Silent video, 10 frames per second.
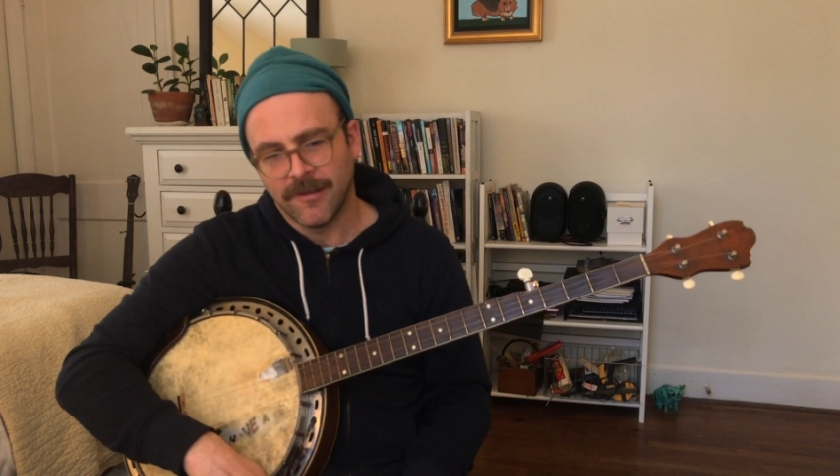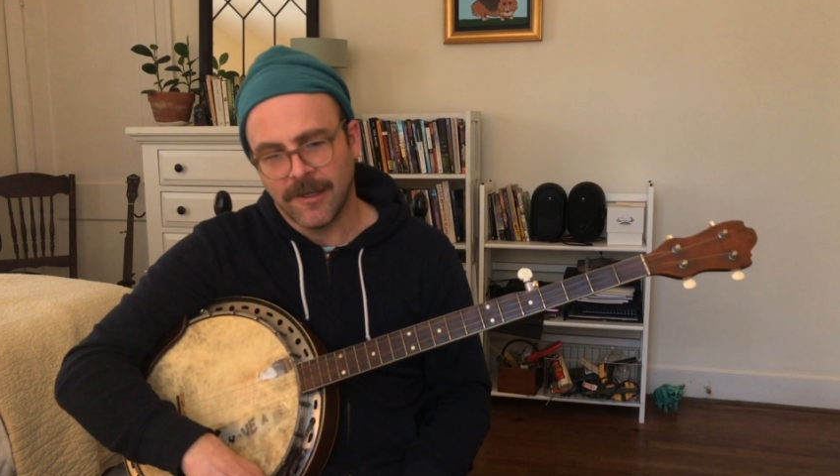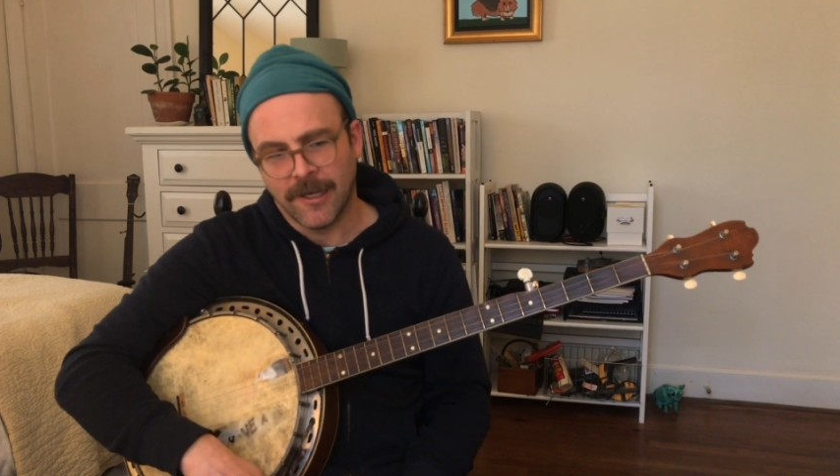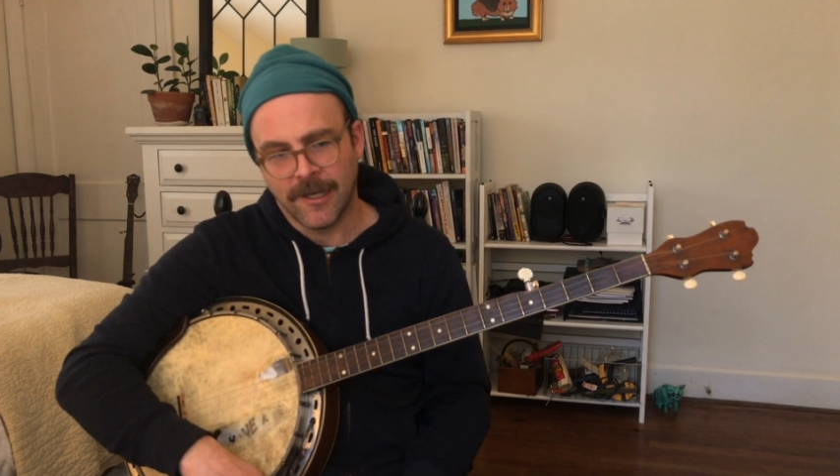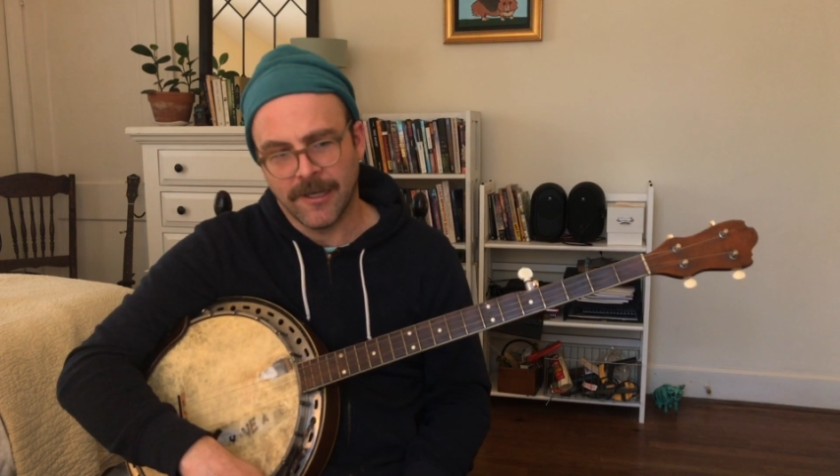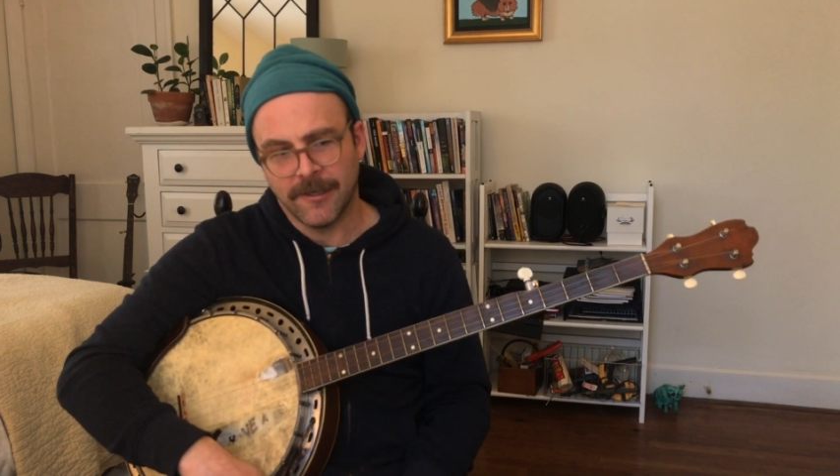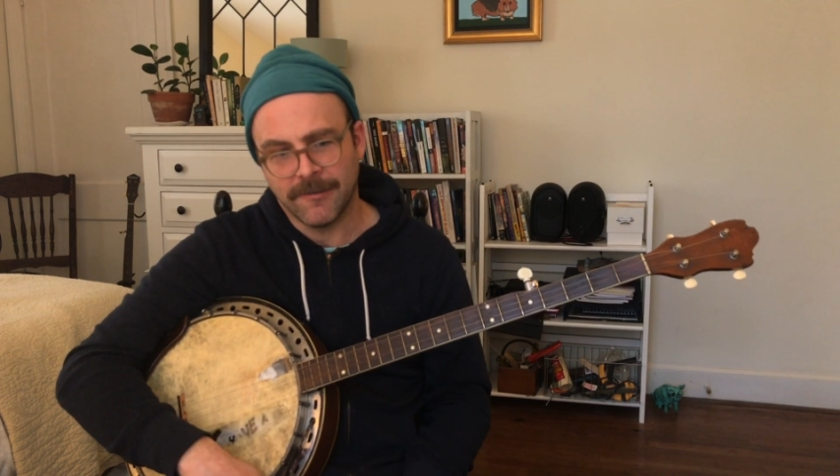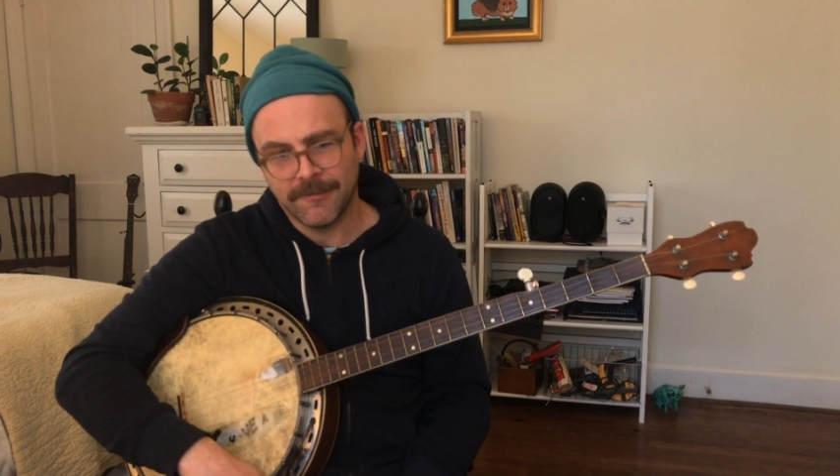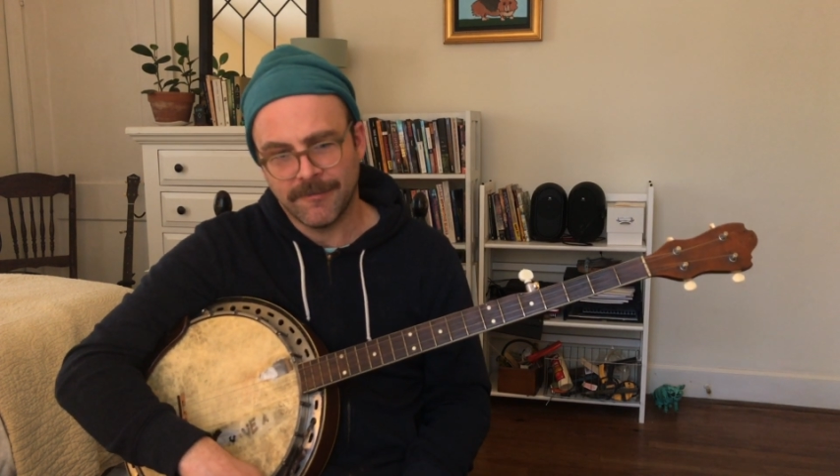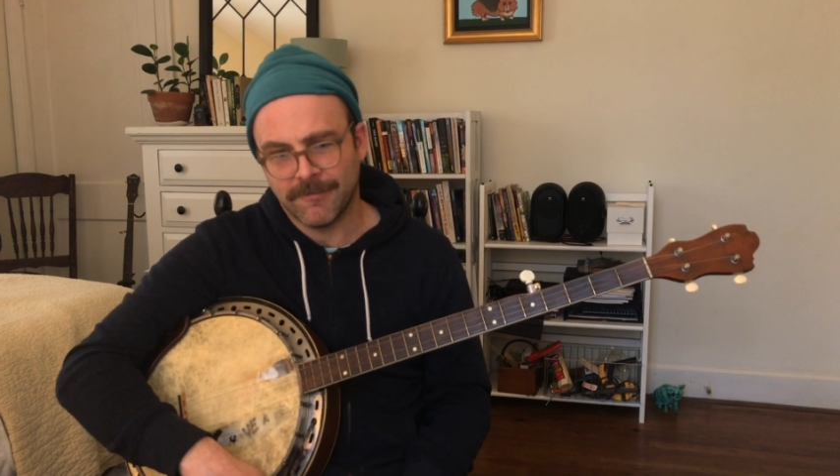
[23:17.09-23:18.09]

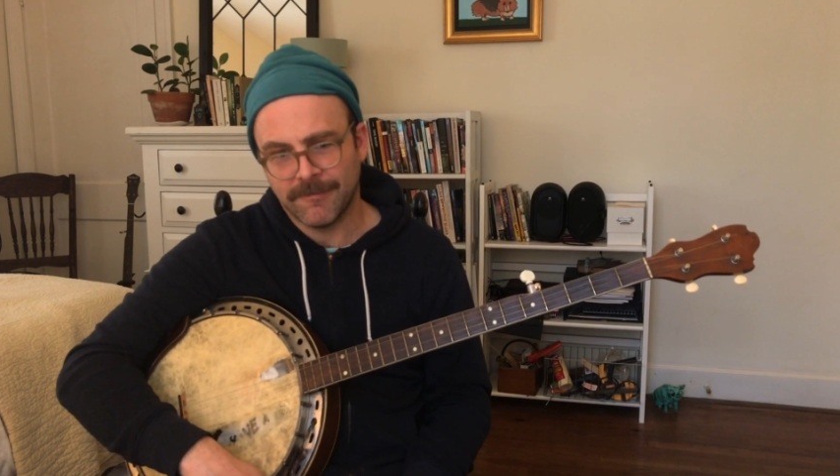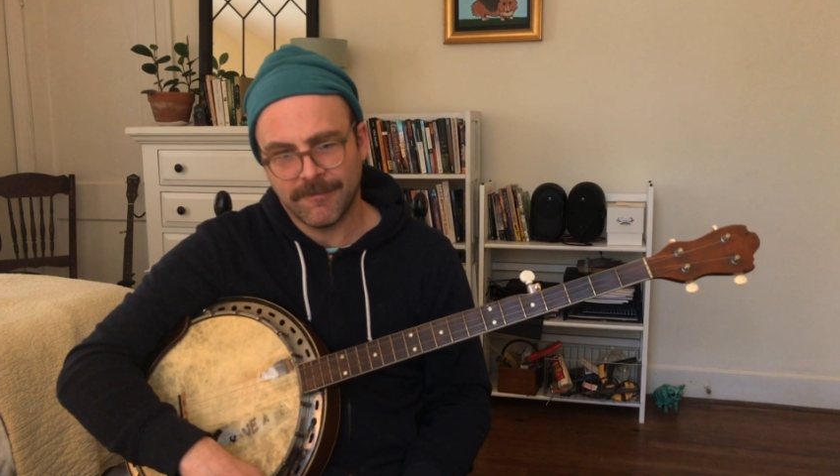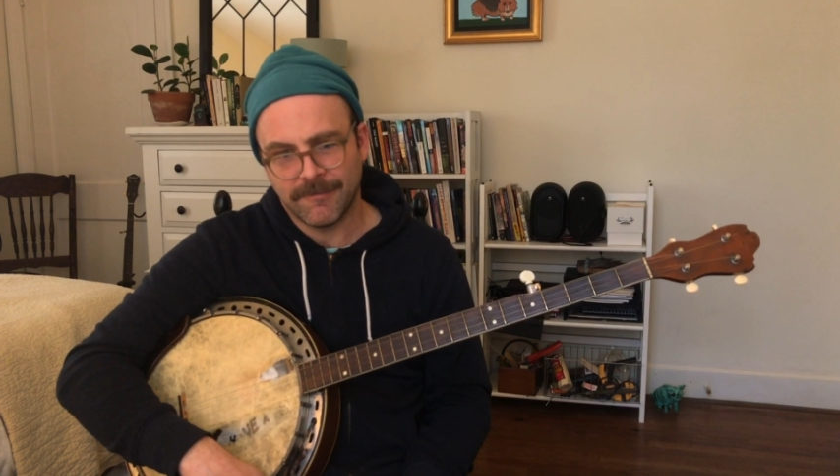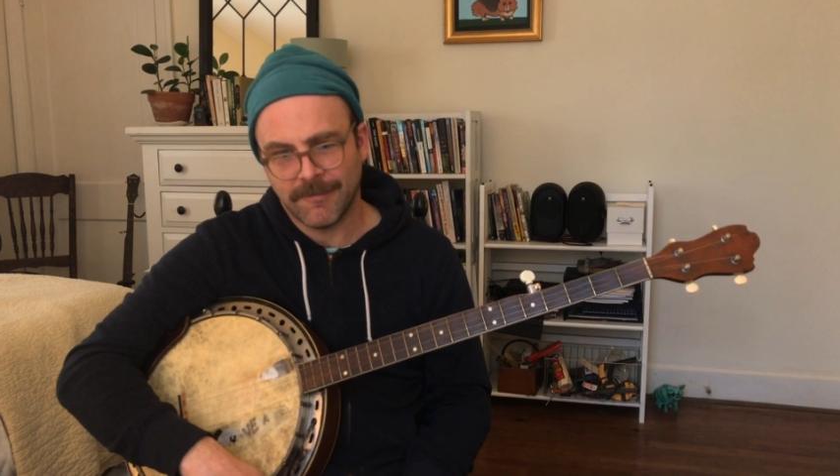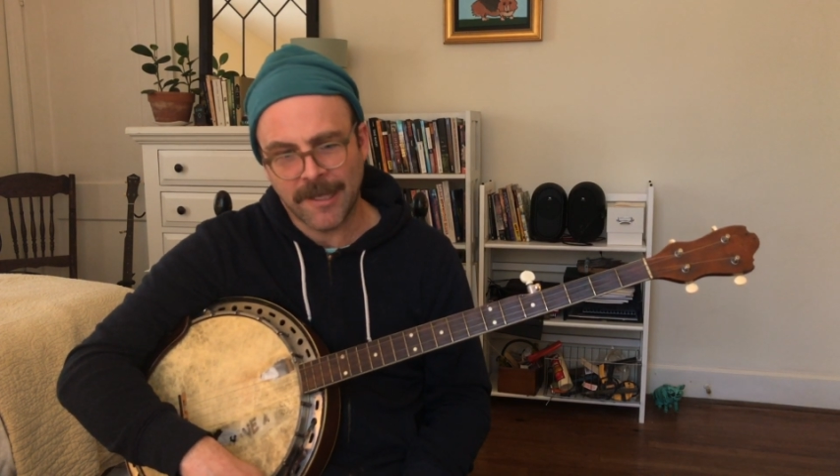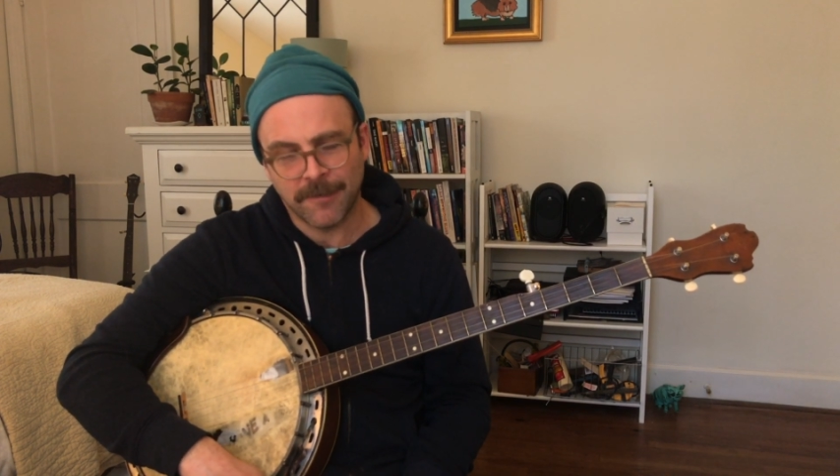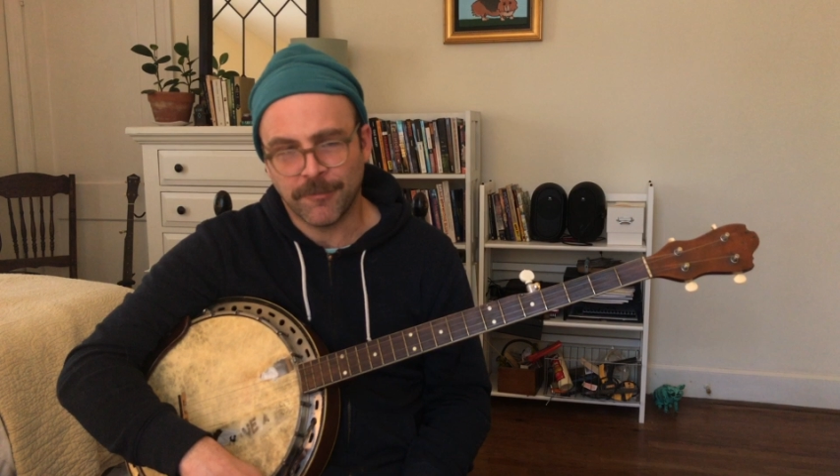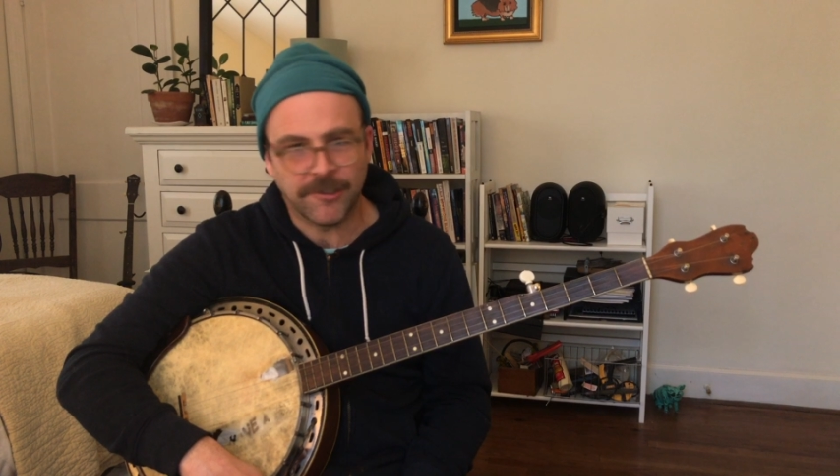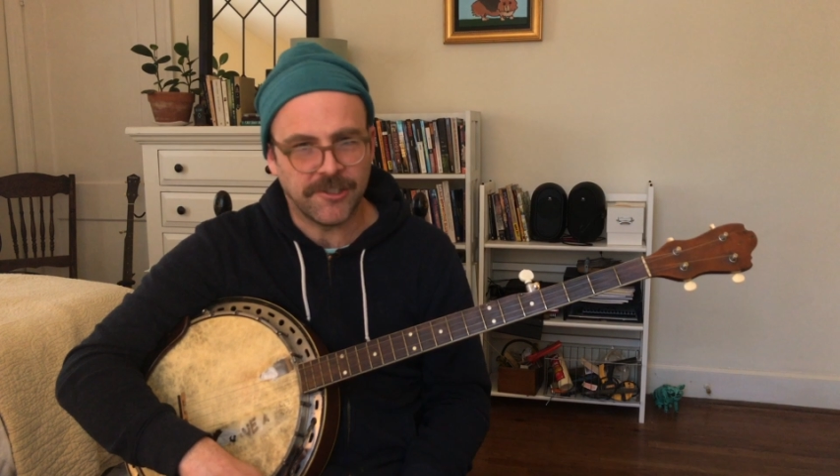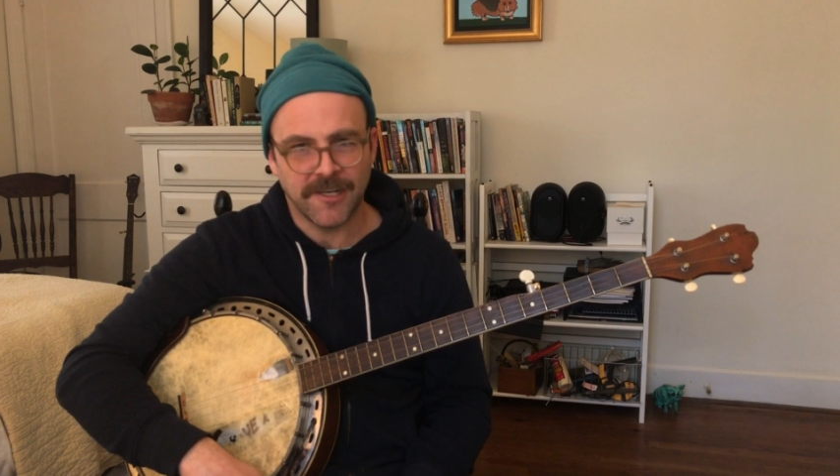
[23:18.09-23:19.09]
I'd
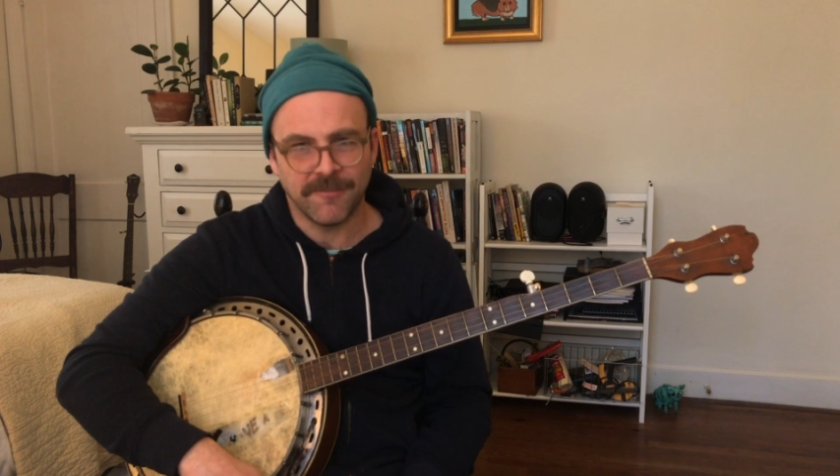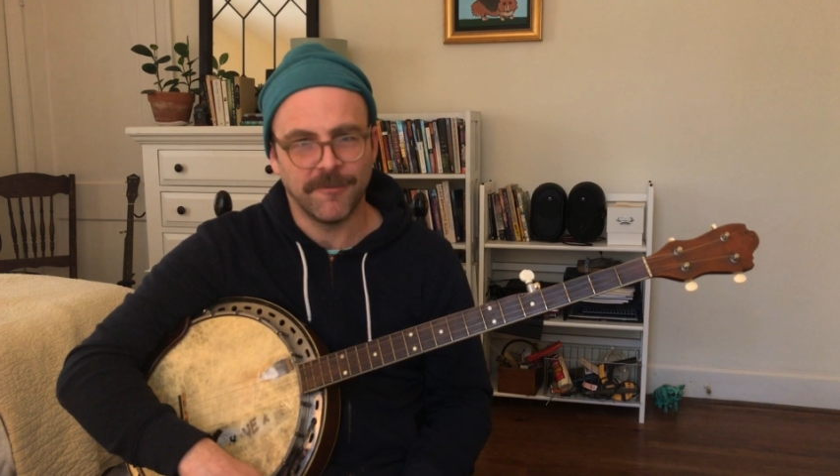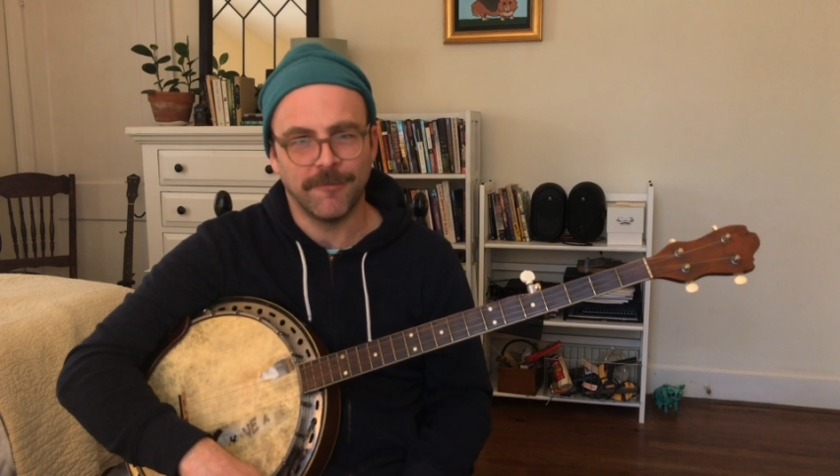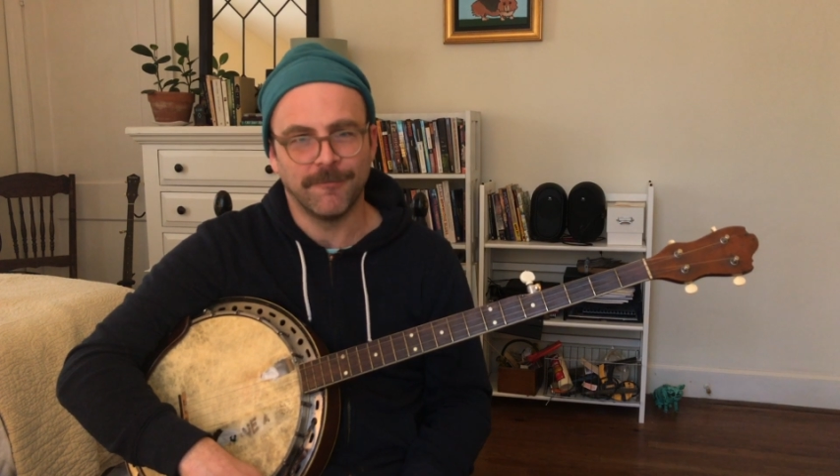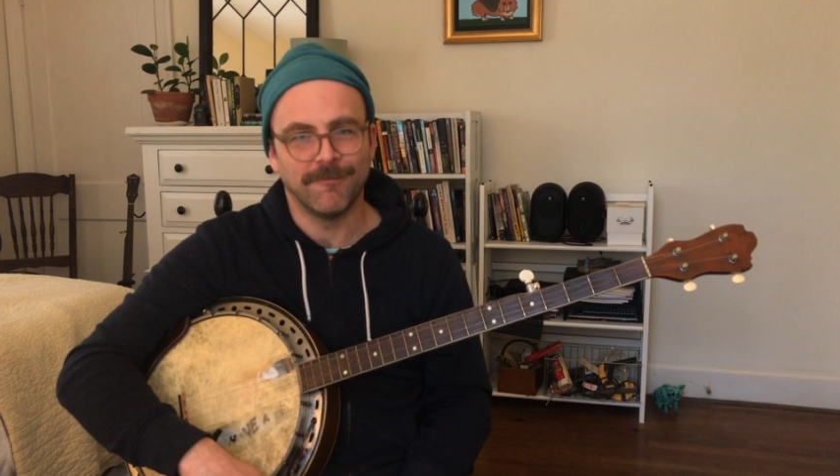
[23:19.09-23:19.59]
appreciate if you